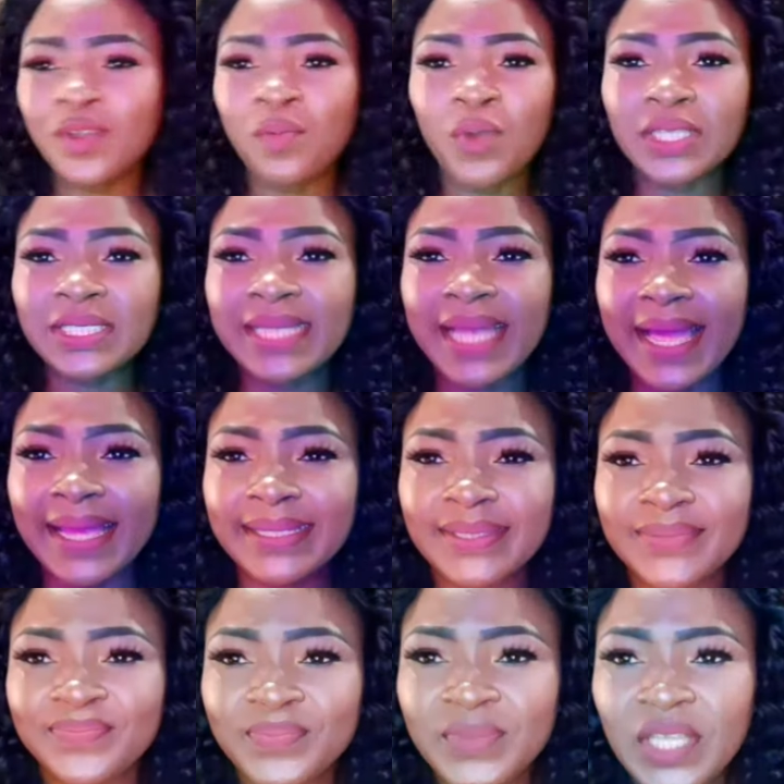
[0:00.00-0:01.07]
So you
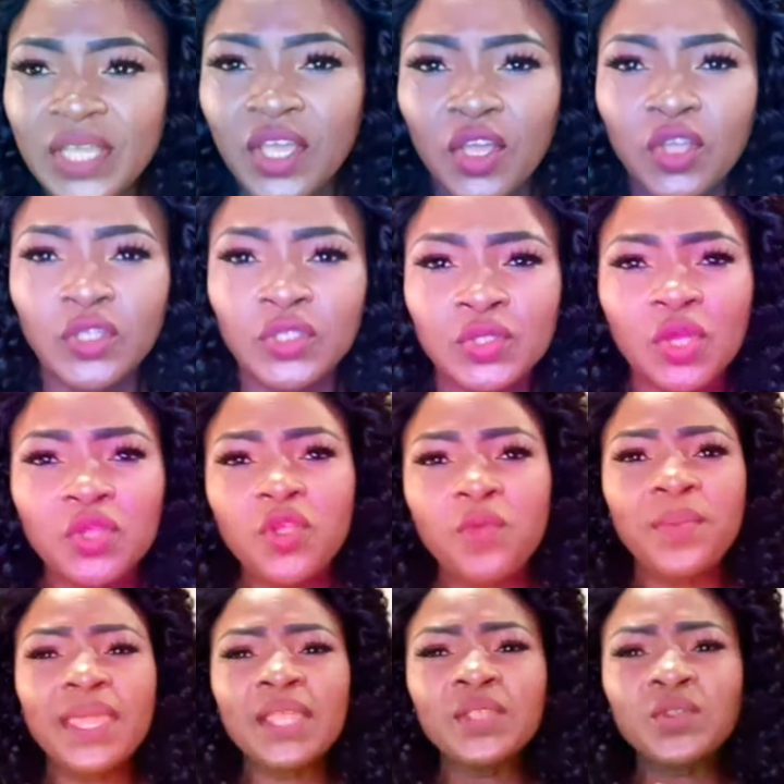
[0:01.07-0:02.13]
begin to wonder,
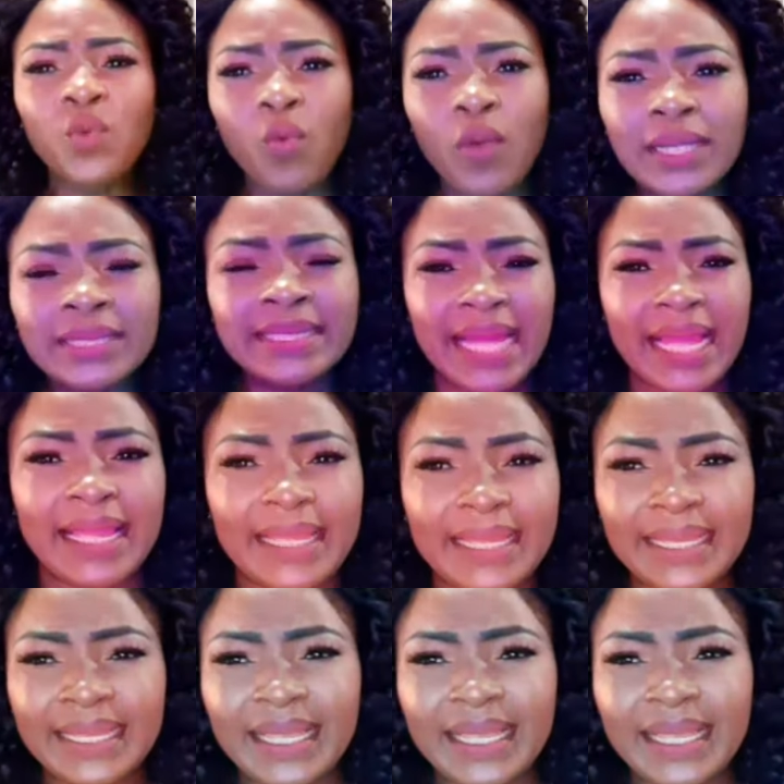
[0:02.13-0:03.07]
waiting.